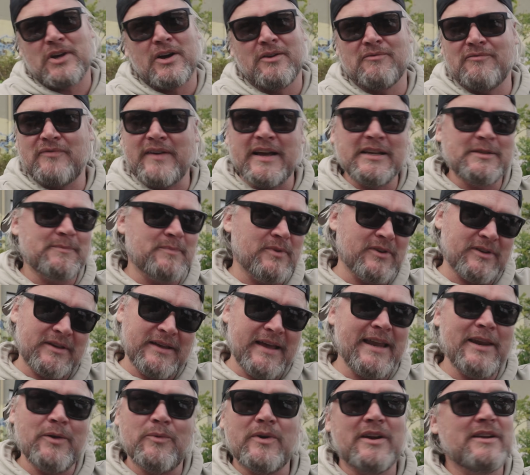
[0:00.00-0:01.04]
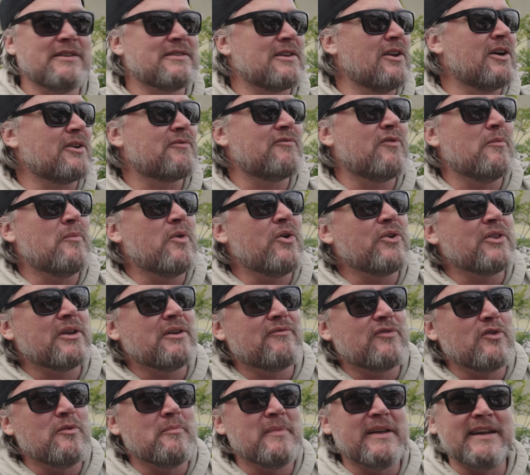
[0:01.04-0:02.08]
on Facebook, anyone who's looked for more than a
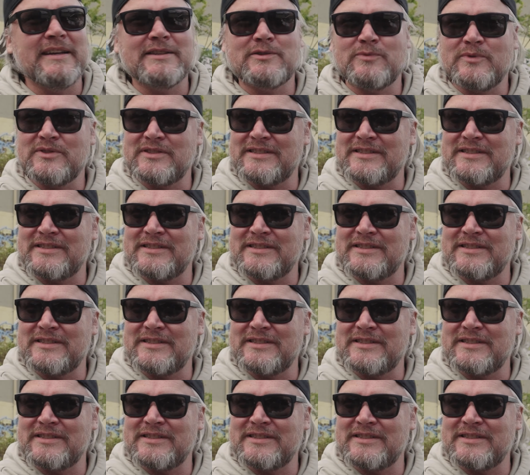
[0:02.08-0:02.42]
few minutes will